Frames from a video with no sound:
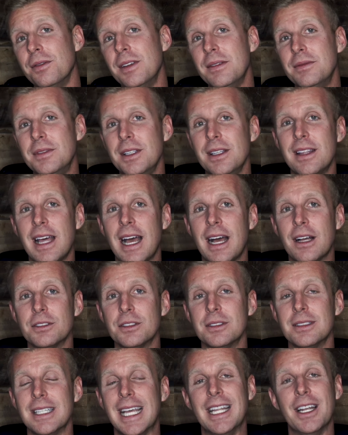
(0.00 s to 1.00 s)

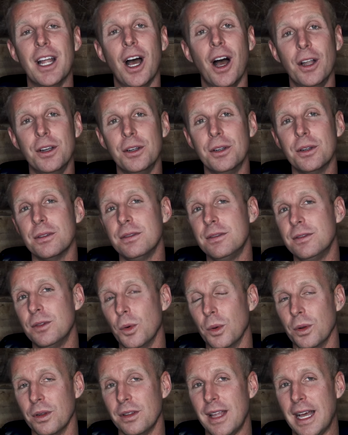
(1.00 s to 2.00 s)
$50,000 and under
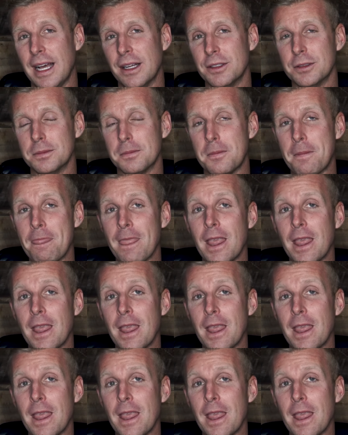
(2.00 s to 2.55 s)
$4,000.